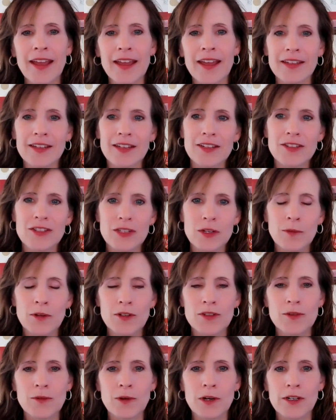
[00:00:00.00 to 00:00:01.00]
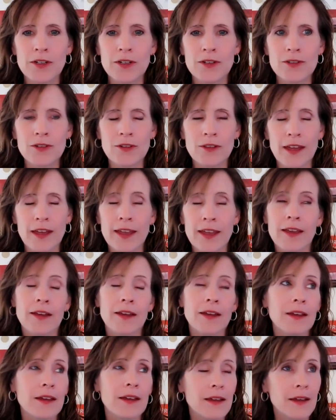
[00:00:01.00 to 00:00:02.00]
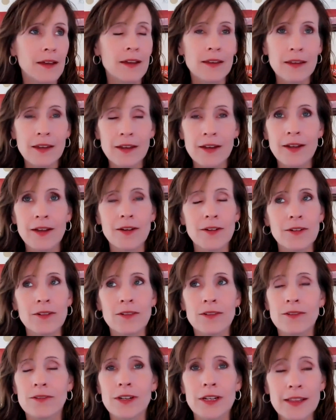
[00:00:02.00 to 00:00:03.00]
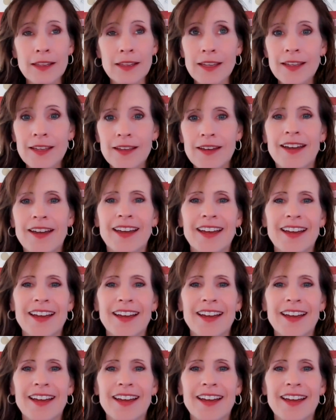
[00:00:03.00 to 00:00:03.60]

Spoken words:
And consumers and workers are like, really?